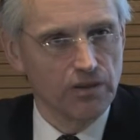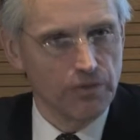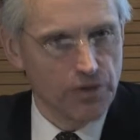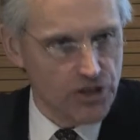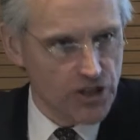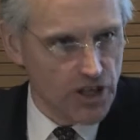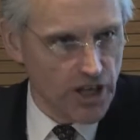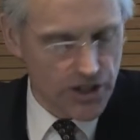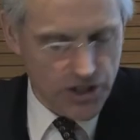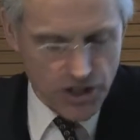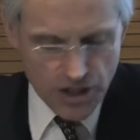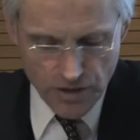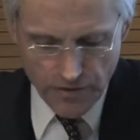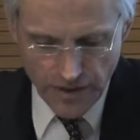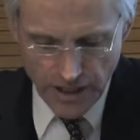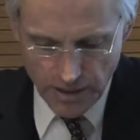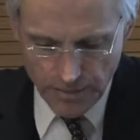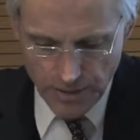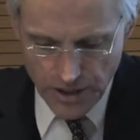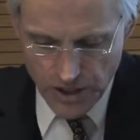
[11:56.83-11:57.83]
research and
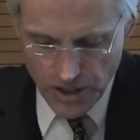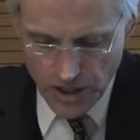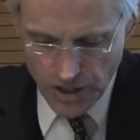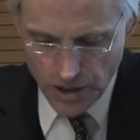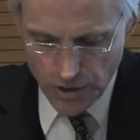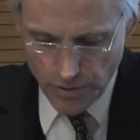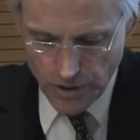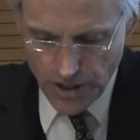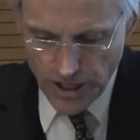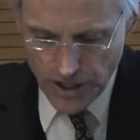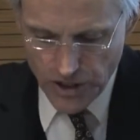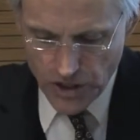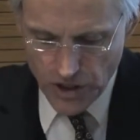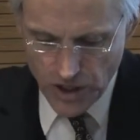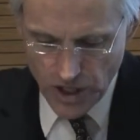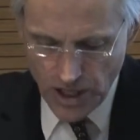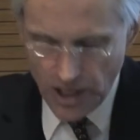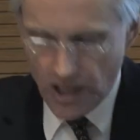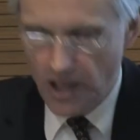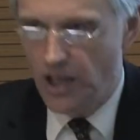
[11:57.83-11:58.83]
development to address